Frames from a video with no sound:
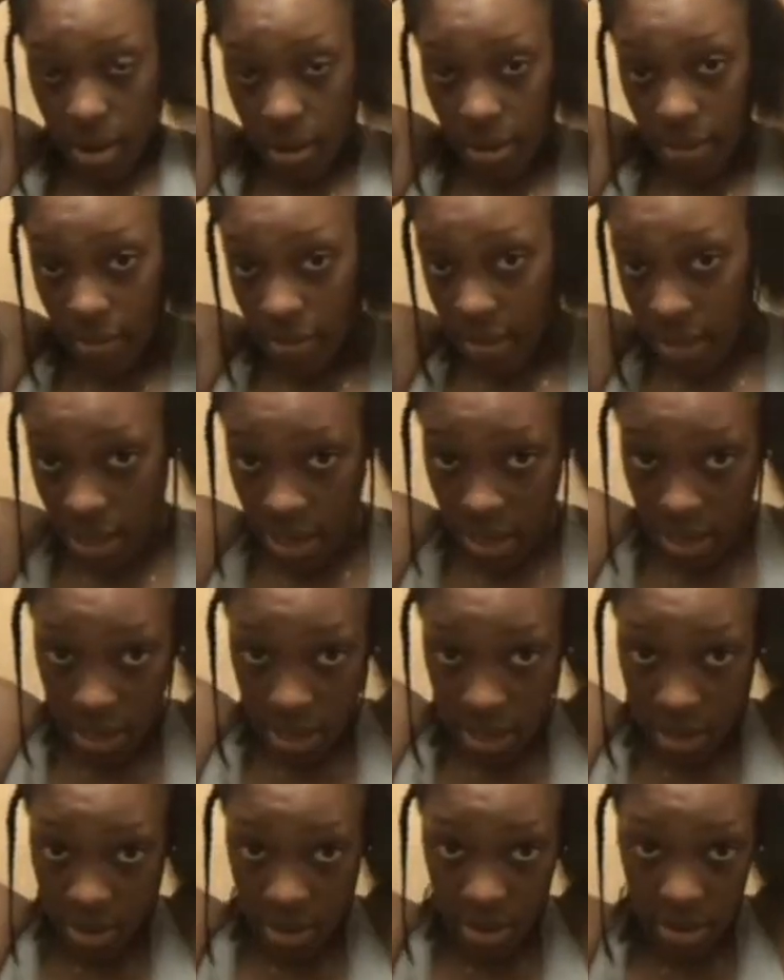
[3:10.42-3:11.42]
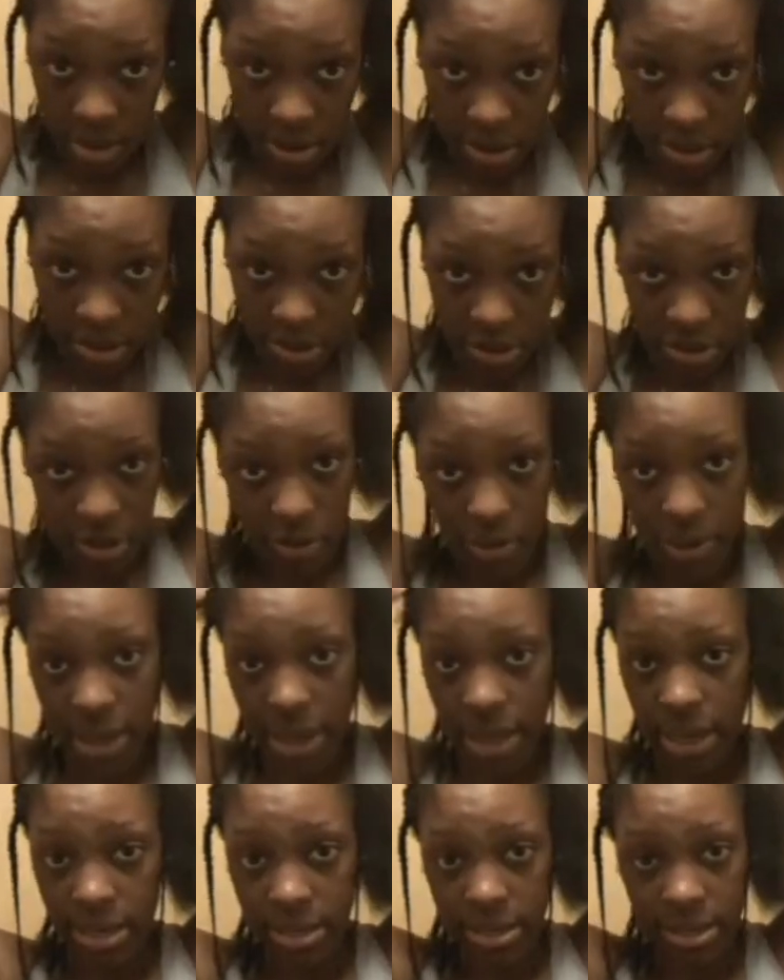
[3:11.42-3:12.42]
And then just go
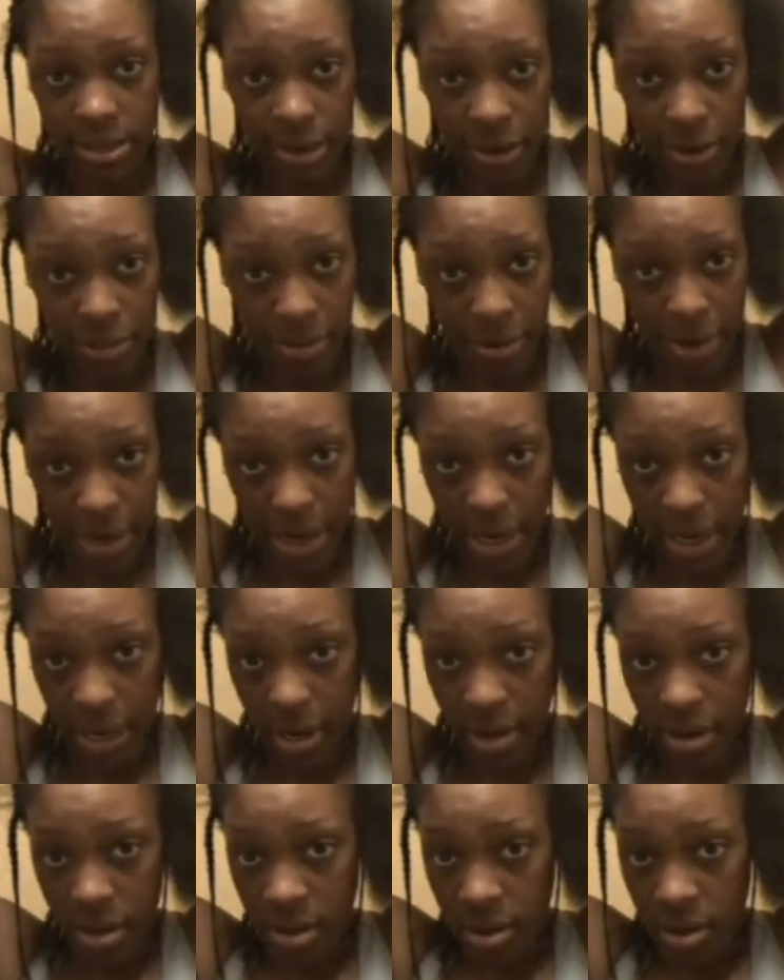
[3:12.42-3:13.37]
ahead and start braiding.